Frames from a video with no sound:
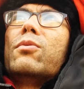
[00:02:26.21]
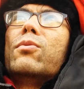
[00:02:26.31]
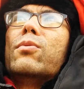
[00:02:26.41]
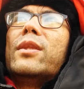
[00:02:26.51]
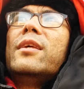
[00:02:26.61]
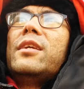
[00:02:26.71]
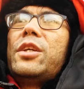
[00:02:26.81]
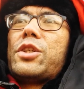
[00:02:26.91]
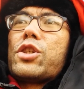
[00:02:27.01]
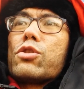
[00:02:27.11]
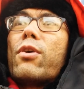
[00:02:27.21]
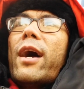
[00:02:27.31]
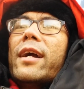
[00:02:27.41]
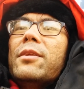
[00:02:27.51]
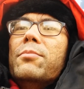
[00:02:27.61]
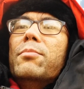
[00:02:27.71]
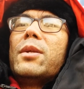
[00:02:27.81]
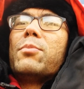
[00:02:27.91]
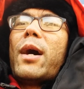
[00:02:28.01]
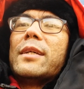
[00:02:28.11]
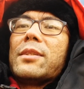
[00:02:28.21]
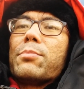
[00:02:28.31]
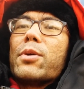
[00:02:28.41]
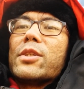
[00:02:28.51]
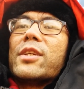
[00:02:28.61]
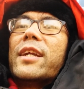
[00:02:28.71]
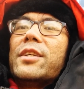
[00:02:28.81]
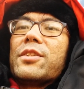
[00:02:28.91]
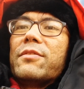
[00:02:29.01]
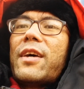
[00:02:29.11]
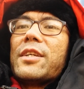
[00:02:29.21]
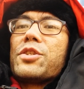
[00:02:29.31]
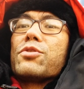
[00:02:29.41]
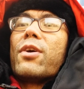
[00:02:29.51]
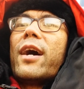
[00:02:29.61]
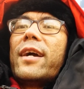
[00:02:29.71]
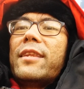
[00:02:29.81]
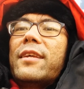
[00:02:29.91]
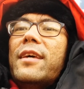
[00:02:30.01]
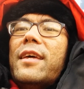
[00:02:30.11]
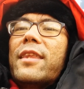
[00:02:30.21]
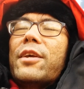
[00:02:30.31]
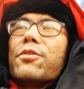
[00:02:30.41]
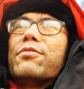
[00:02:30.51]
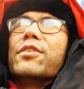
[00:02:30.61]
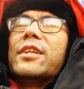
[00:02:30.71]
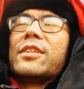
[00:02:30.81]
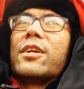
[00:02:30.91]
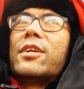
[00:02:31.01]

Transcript: within each stride, minimize the percentage of that stride that your foot is